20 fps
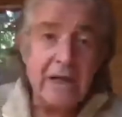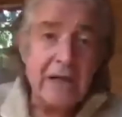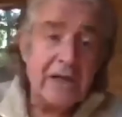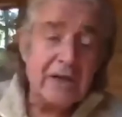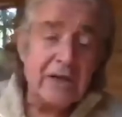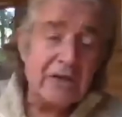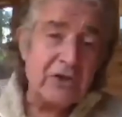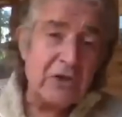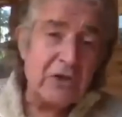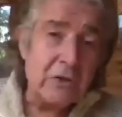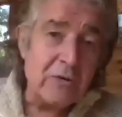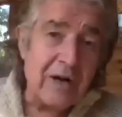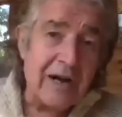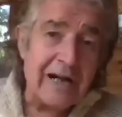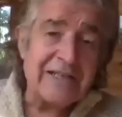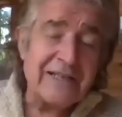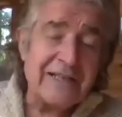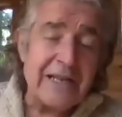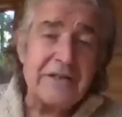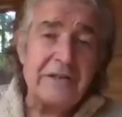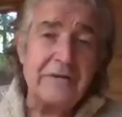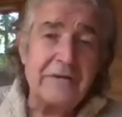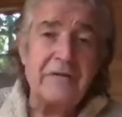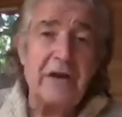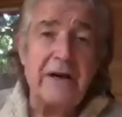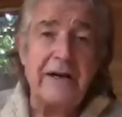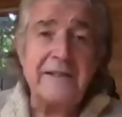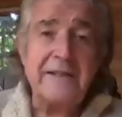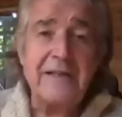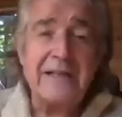to
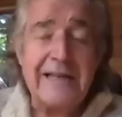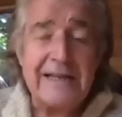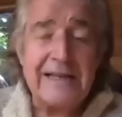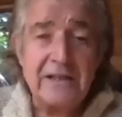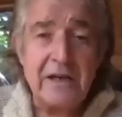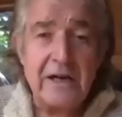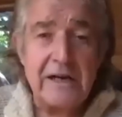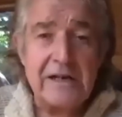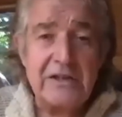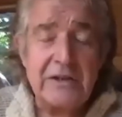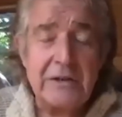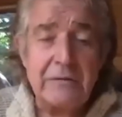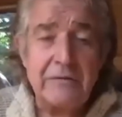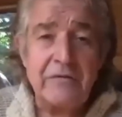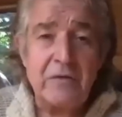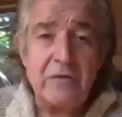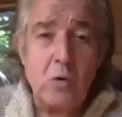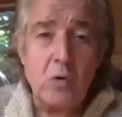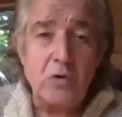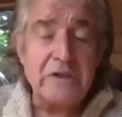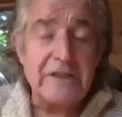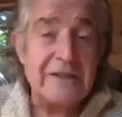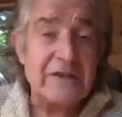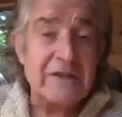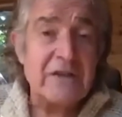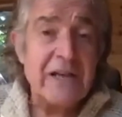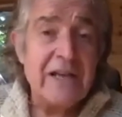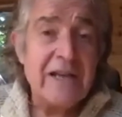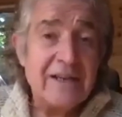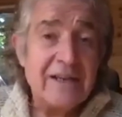identify in the late 1940s.